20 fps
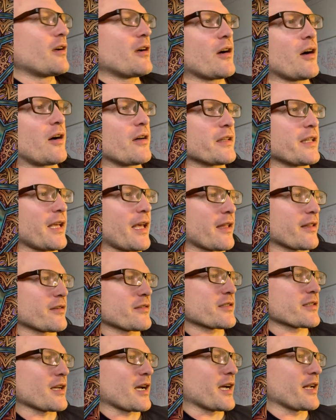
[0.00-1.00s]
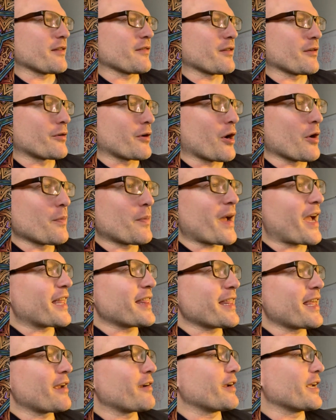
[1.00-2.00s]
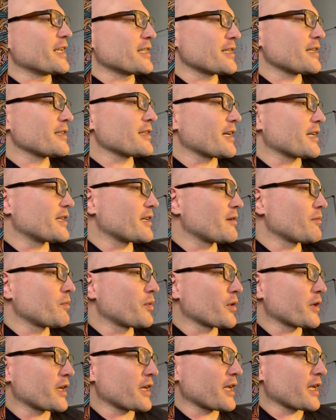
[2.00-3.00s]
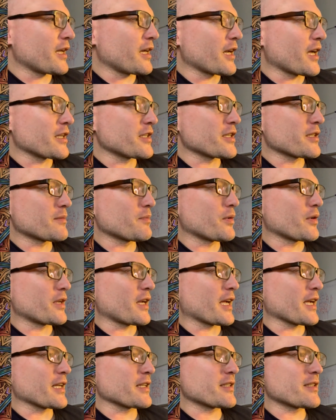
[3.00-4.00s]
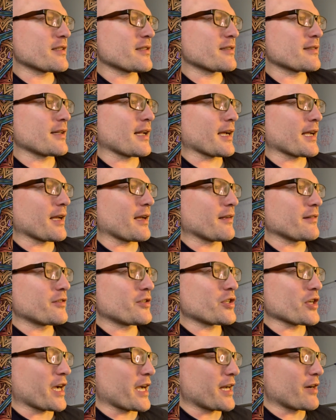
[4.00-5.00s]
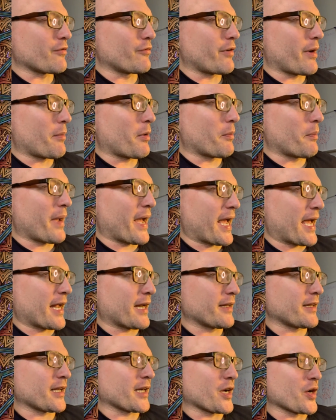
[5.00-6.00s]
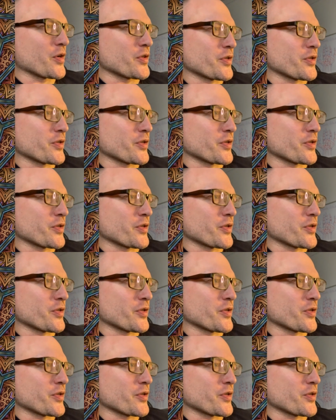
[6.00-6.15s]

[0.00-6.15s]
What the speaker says: on the other side of the rope, and there isn't. I didn't put it in. I just put like a giant rubber band that goes